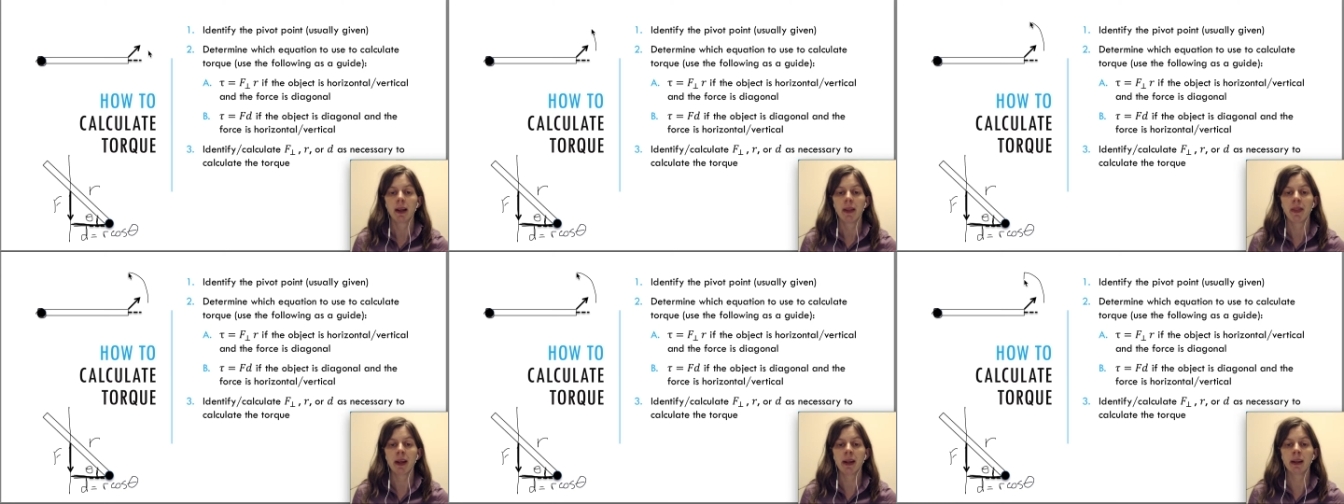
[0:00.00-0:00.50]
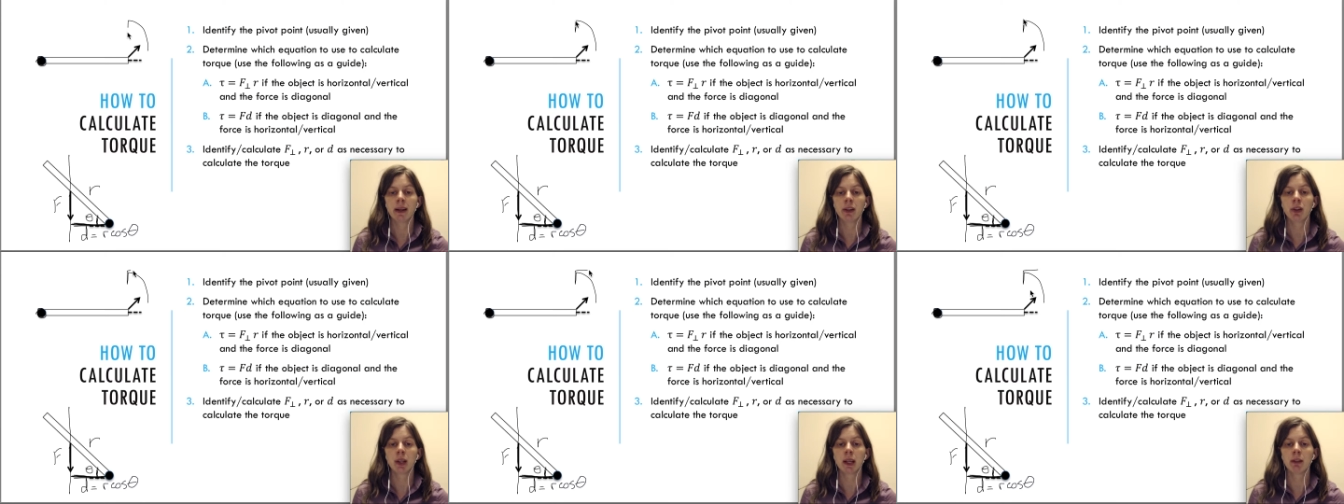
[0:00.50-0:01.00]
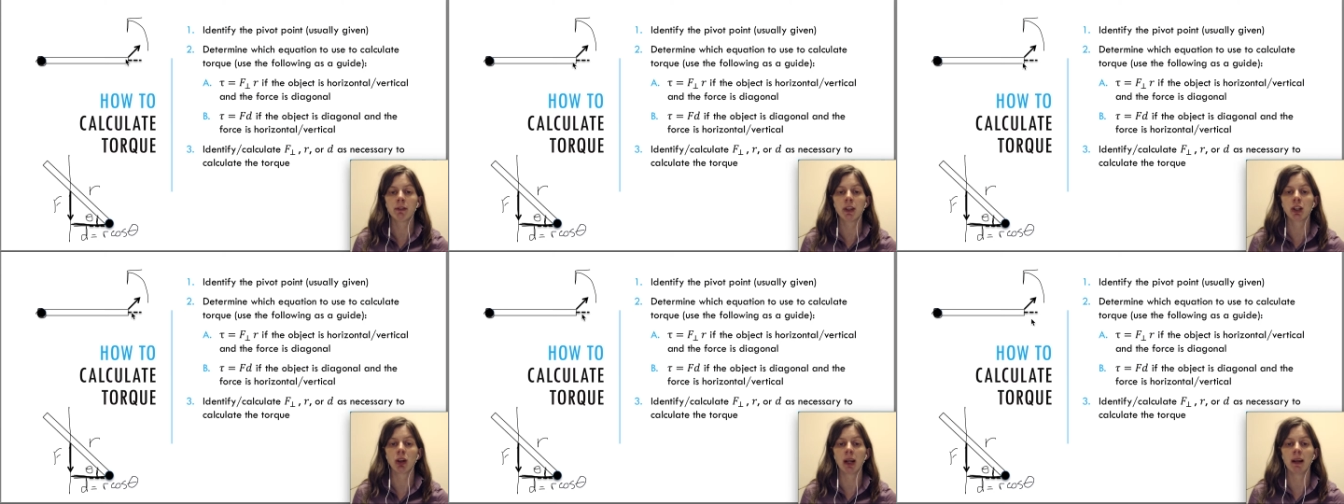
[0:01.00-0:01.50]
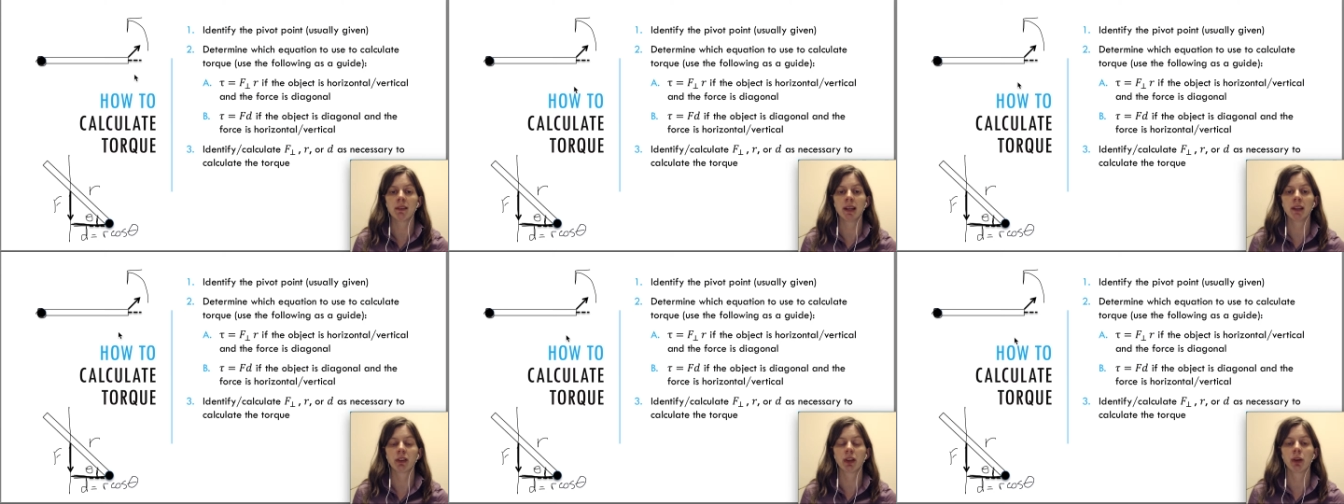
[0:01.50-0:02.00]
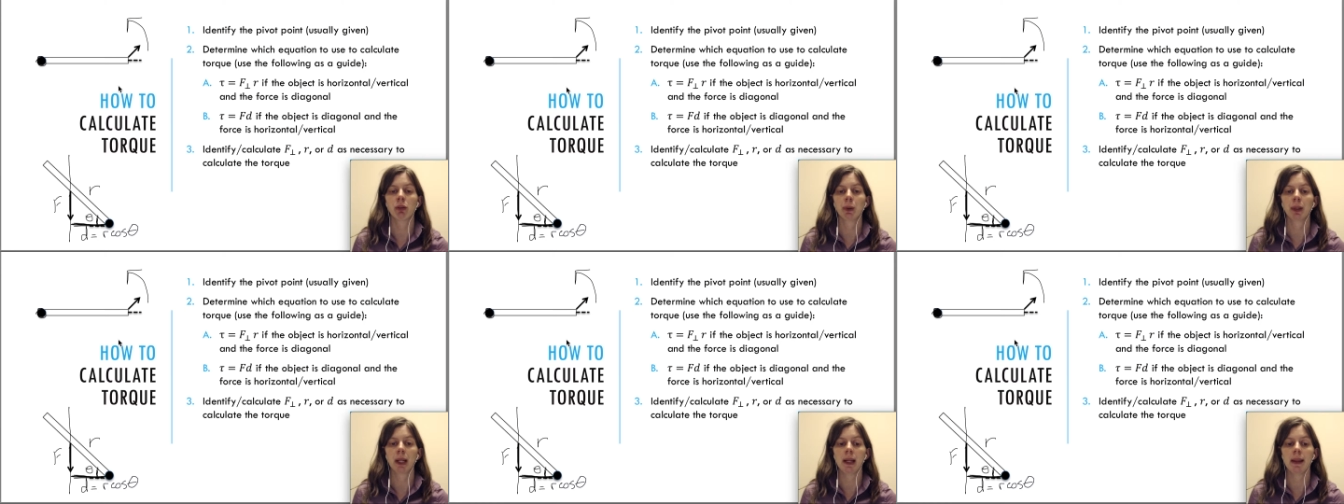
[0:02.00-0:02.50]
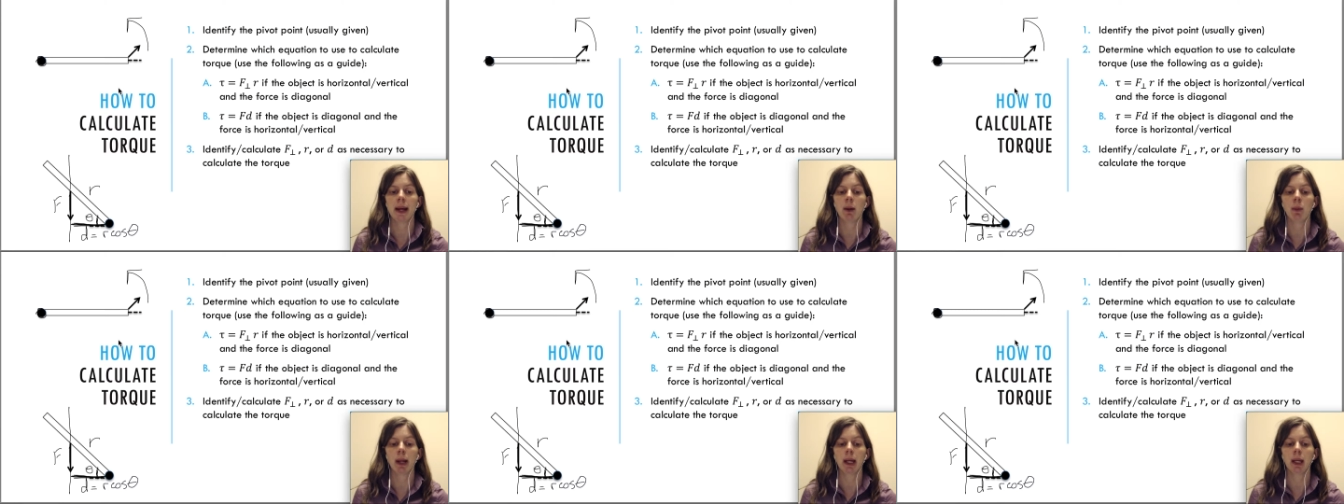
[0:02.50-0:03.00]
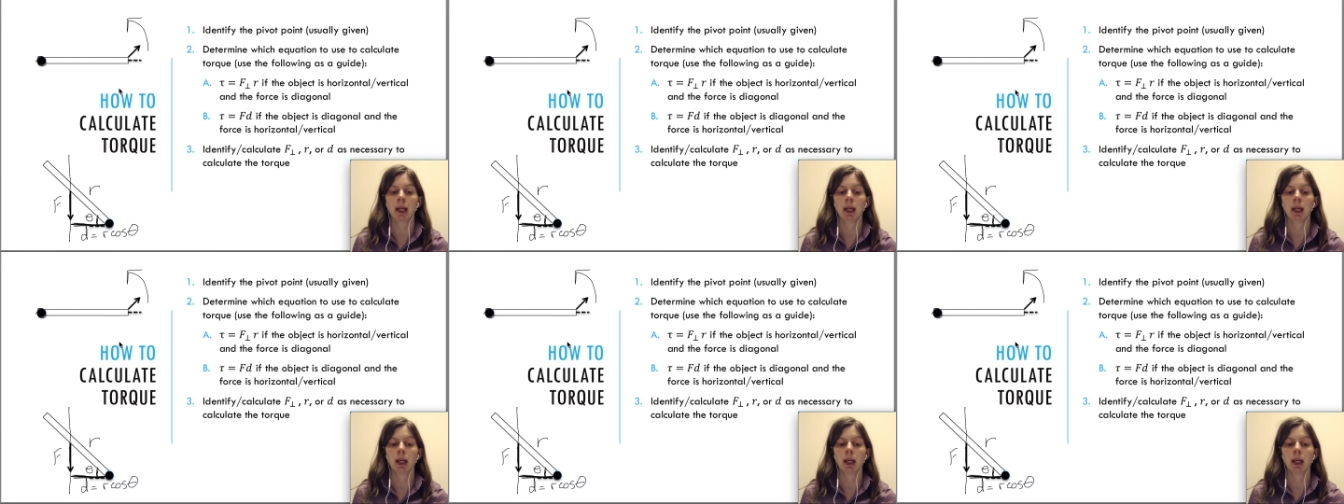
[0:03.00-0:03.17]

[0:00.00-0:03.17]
then you can visualize that it's going to rotate that way,